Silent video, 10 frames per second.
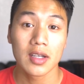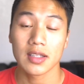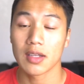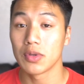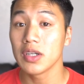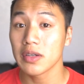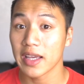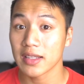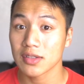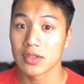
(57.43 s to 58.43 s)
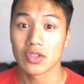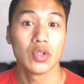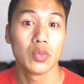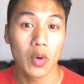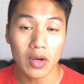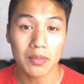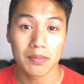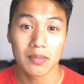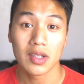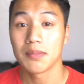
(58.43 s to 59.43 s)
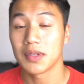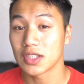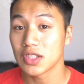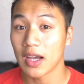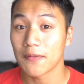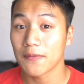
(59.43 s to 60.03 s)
The real answer is you won't, because you have